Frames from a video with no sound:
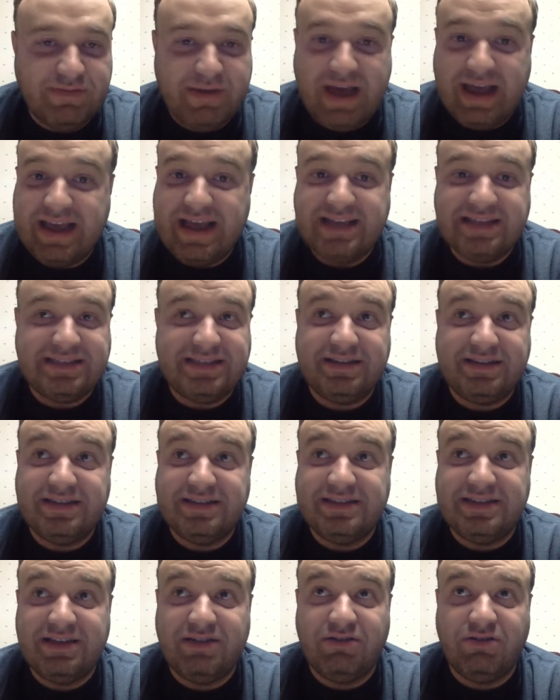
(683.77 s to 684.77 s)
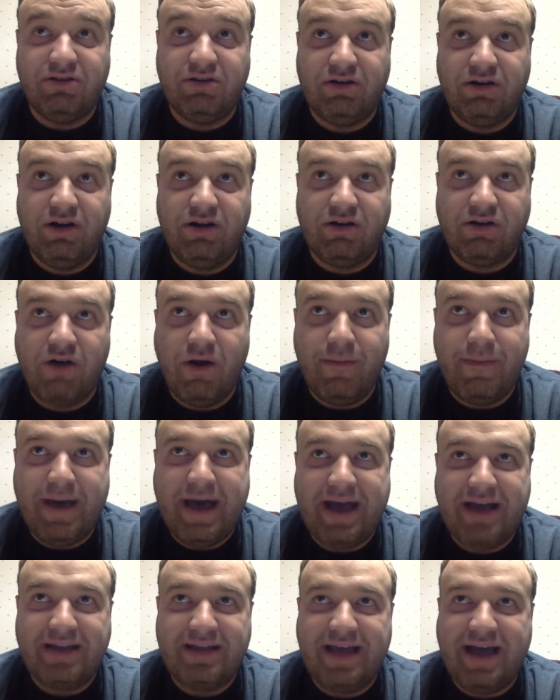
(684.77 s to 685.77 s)
But I guess they consider they're going
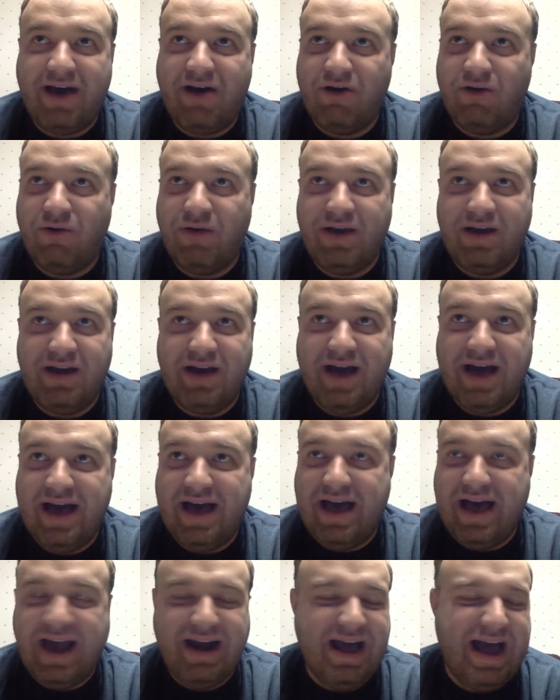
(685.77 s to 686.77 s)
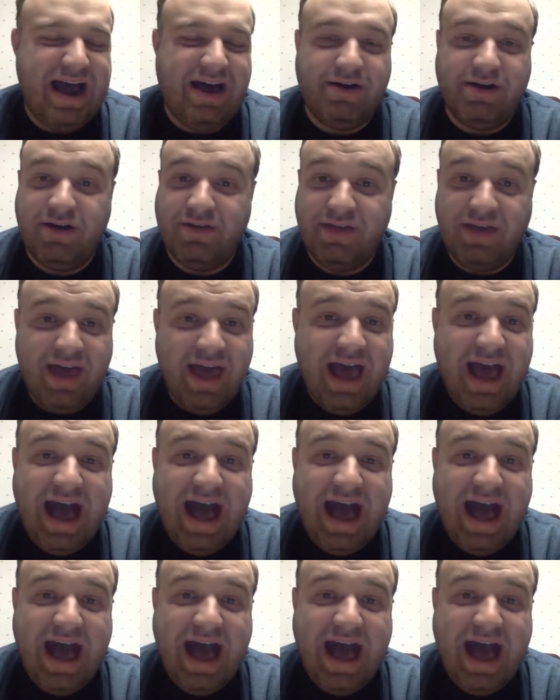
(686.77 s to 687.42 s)
back now or whatnot. I don't know.